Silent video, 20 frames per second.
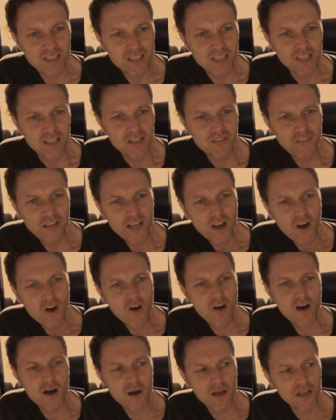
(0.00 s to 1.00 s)
They
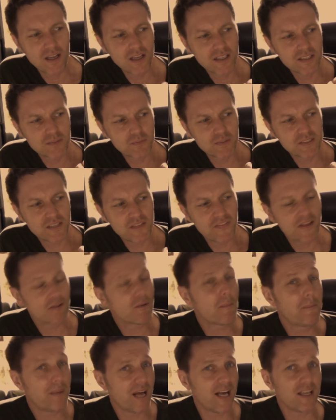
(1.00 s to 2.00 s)
are, like we said, they're a
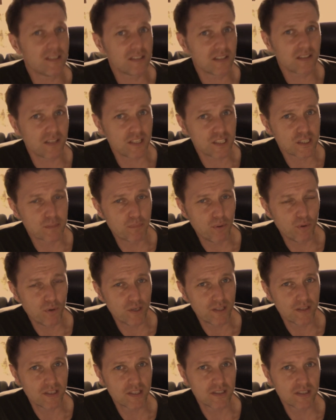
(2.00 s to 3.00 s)
band at this point. They're